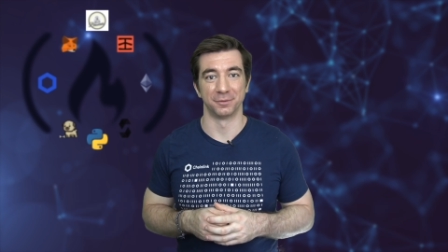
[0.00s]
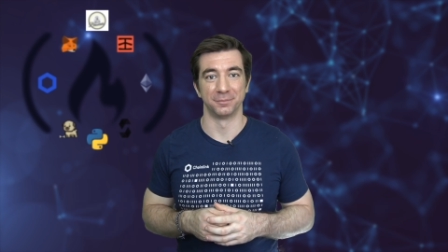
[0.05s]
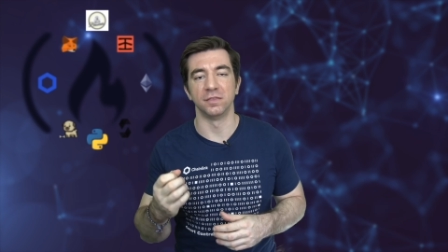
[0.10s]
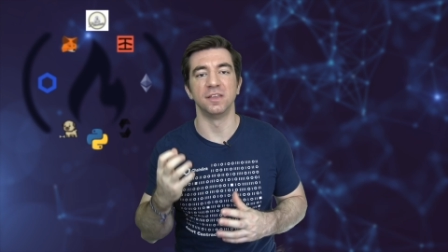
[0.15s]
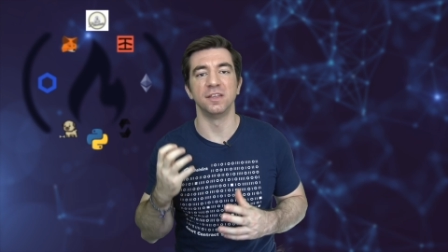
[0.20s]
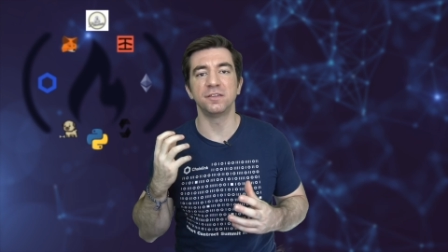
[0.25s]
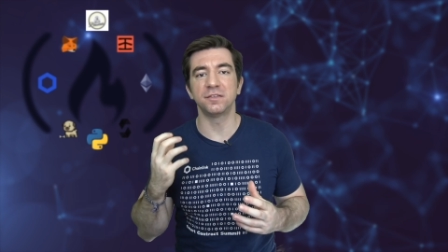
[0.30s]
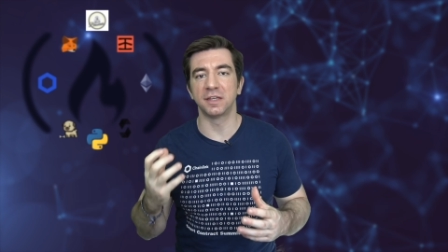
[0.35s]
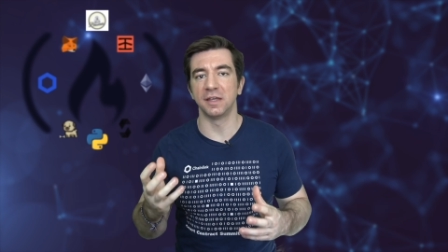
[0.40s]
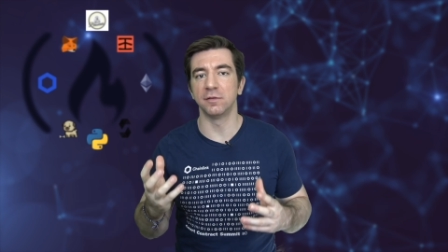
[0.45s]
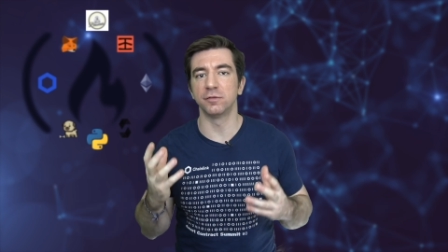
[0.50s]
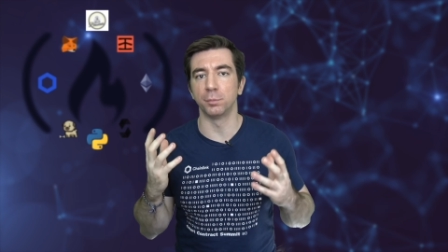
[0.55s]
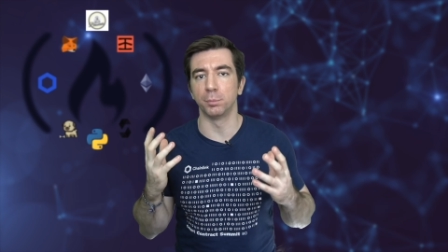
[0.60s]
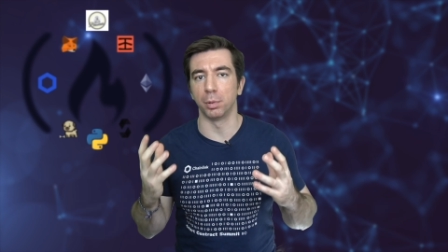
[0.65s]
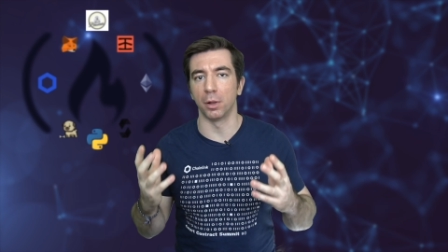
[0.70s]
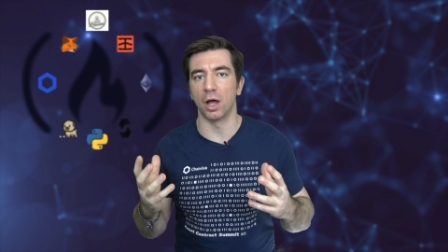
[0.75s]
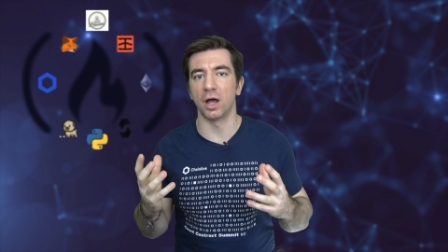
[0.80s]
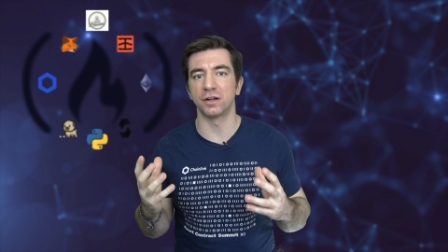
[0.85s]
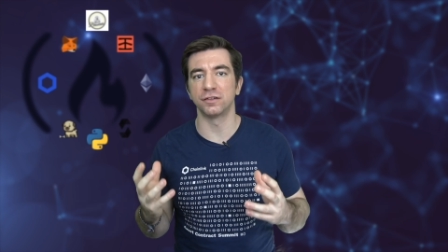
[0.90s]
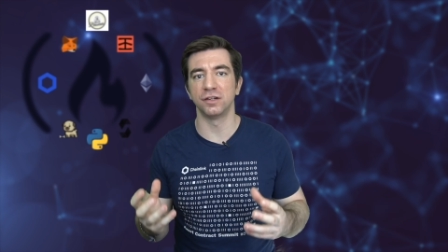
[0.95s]
This gives
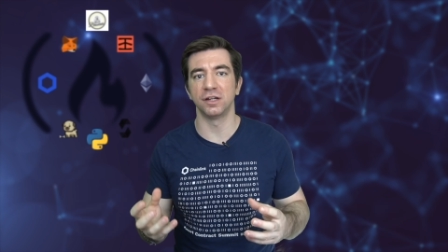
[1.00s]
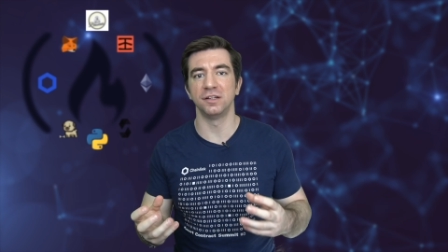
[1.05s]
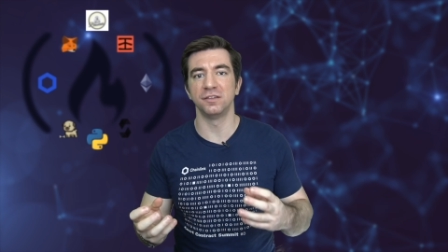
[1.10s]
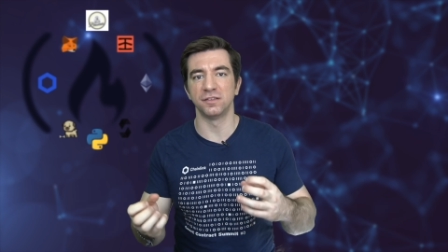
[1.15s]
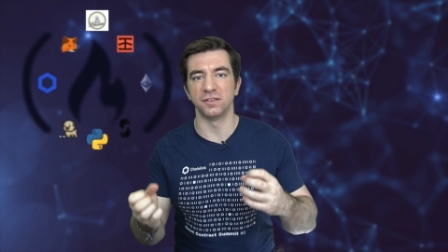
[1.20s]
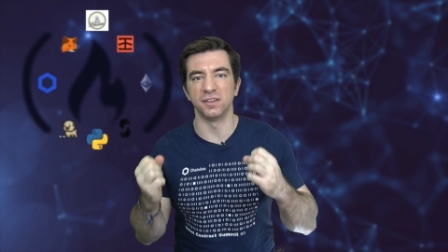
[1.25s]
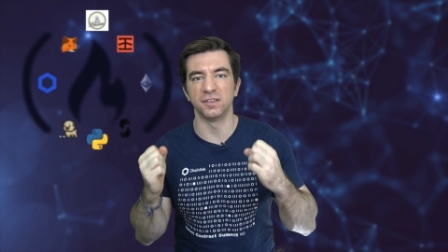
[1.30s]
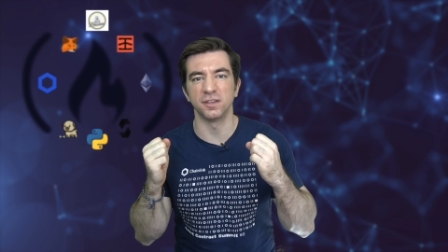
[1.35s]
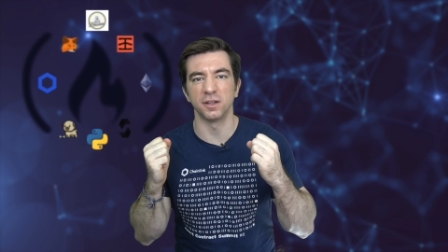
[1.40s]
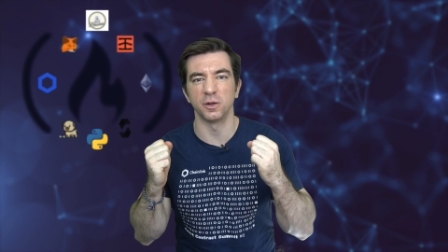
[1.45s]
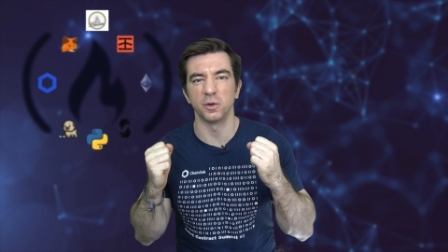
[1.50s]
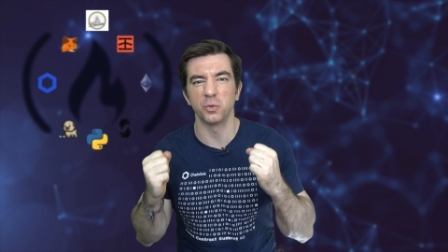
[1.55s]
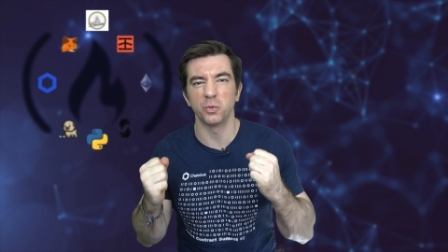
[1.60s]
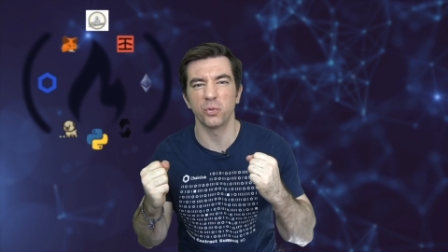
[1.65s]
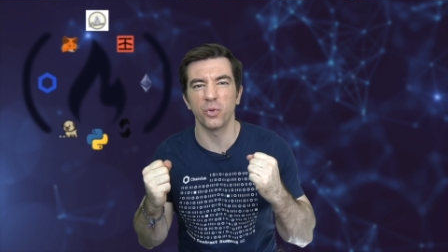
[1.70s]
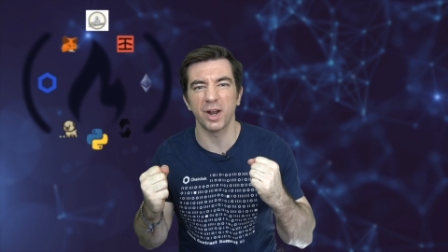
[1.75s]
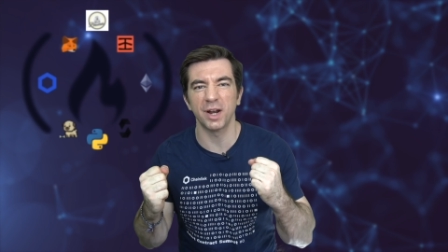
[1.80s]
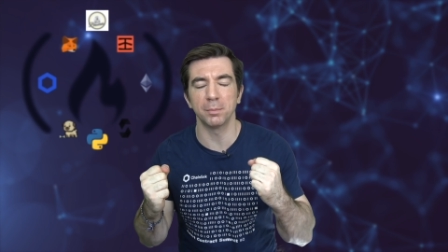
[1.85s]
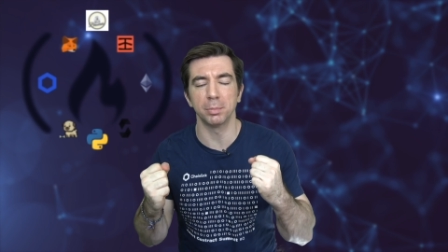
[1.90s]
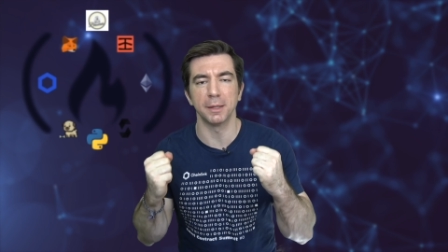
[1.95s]
blockchains this
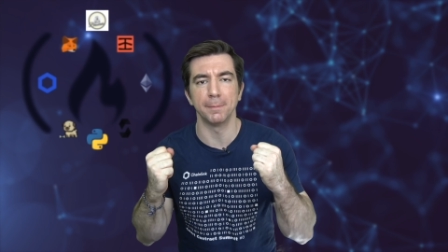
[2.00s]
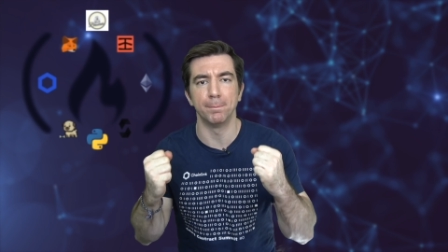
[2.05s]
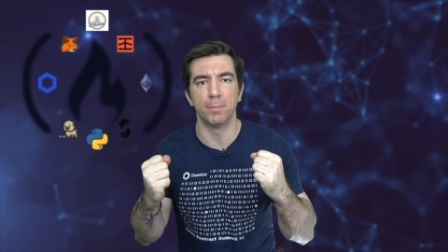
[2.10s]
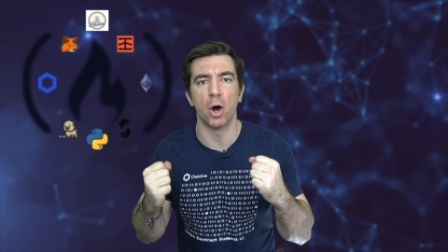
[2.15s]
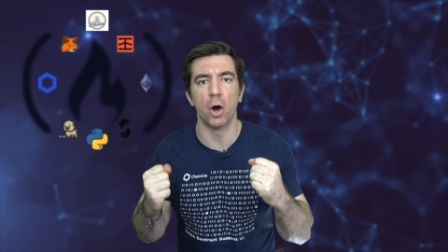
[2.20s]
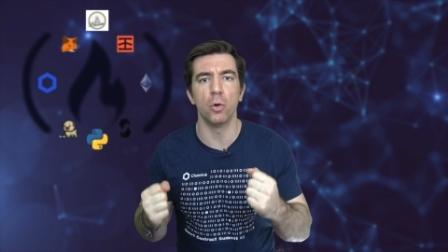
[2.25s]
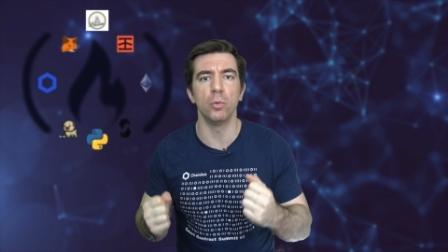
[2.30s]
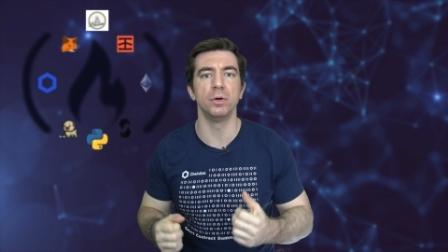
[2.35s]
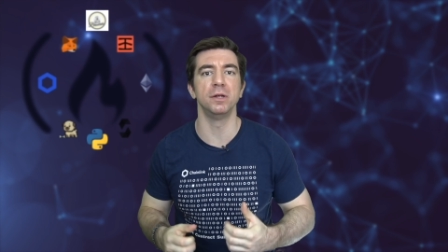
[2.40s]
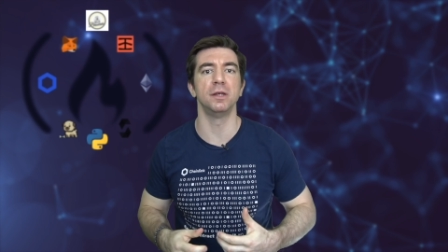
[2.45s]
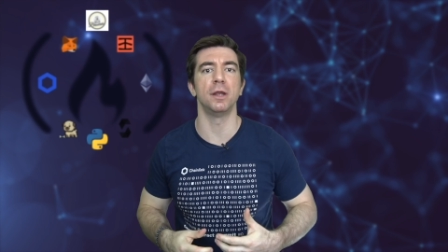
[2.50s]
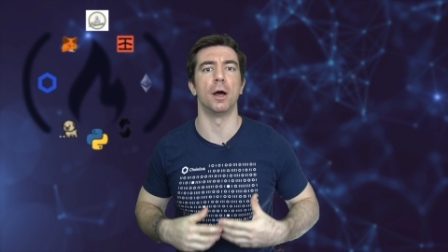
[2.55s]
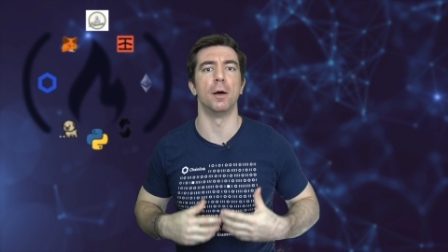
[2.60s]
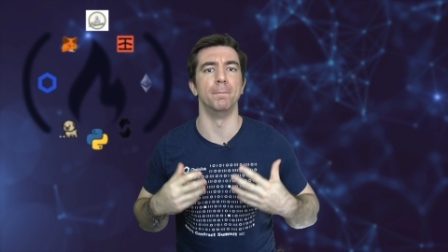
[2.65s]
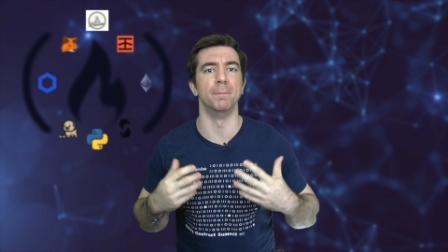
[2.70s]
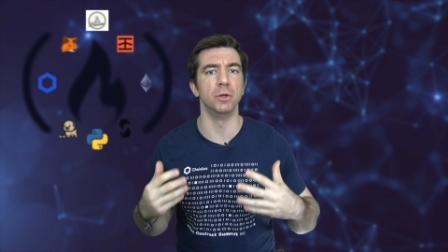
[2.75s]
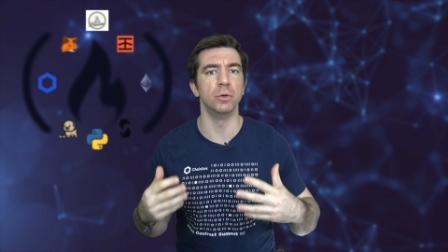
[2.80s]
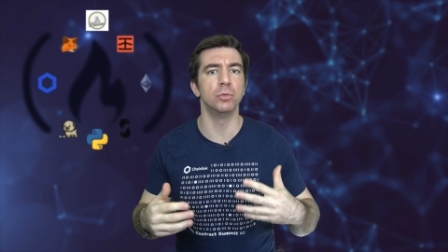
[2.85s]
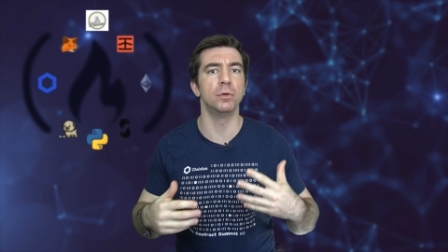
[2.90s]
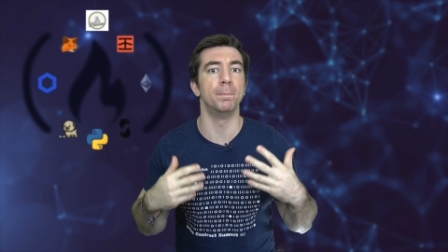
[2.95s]
incredibly potent
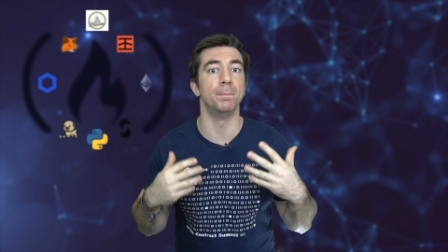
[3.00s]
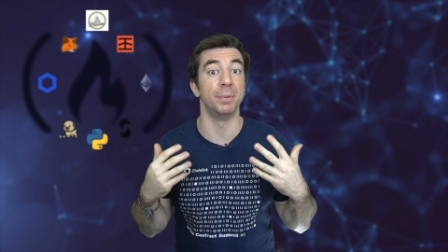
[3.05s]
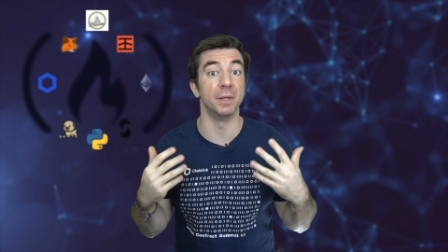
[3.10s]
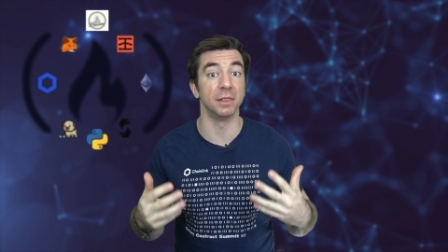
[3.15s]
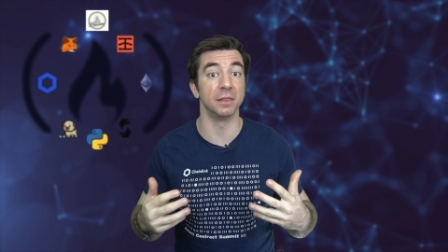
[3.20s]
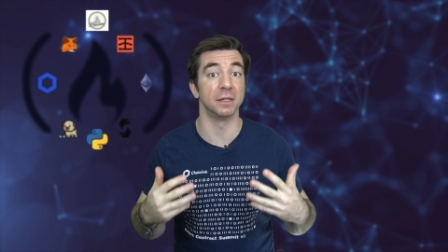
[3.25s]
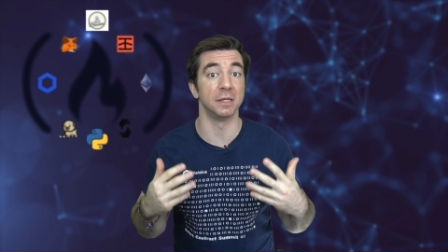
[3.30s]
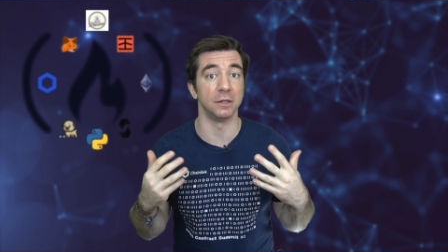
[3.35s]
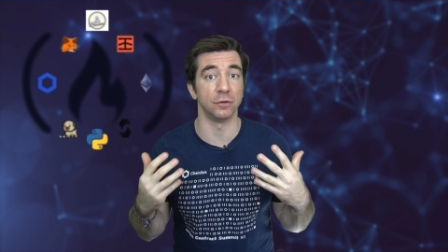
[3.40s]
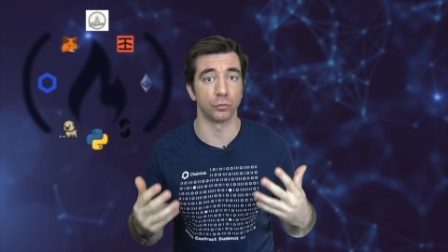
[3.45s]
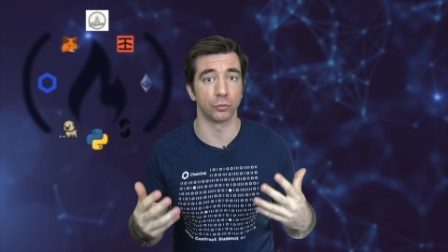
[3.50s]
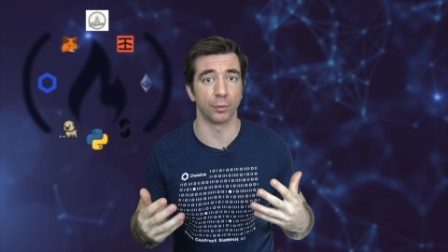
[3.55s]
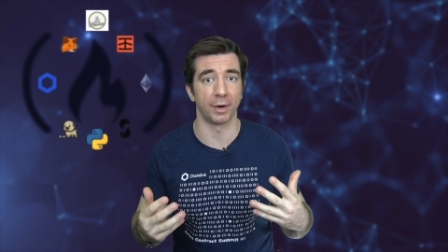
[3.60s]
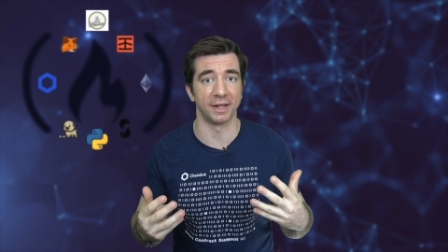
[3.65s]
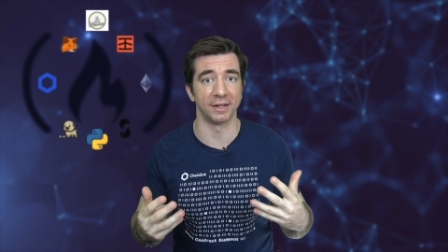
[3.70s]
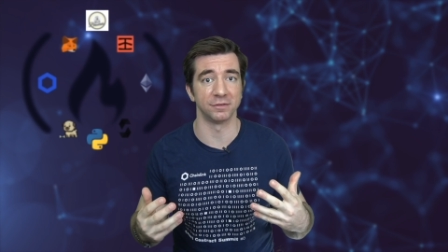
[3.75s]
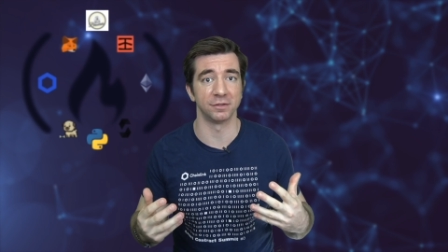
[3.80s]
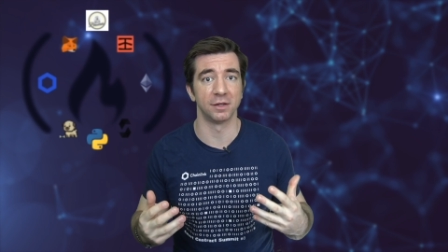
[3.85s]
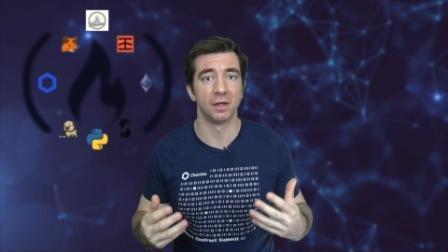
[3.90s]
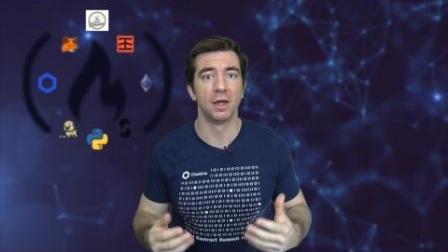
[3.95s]
immutability
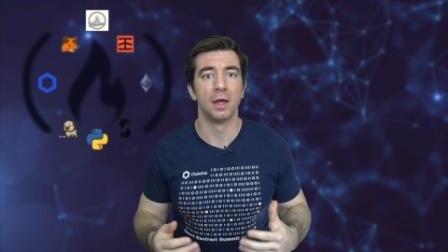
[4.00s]
trait